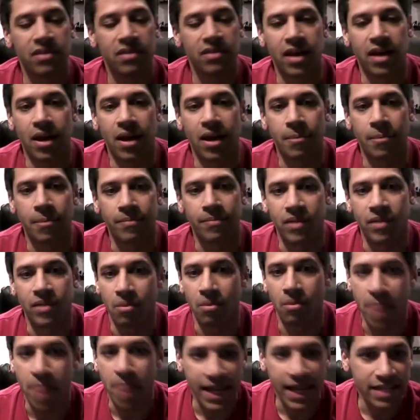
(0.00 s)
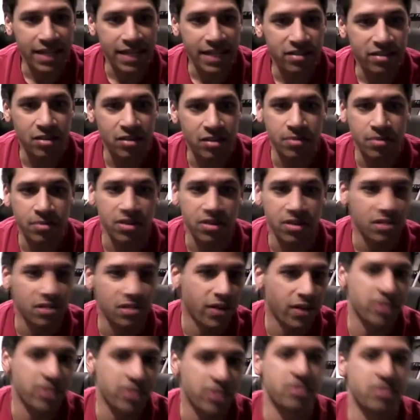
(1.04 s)
mechanisms and
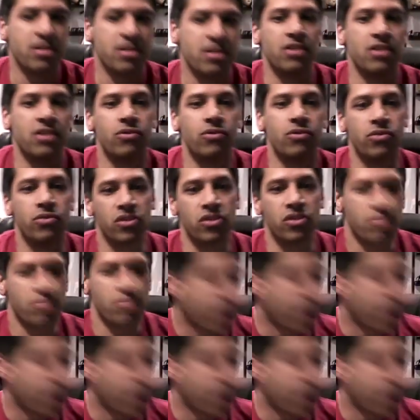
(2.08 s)
devices that use certain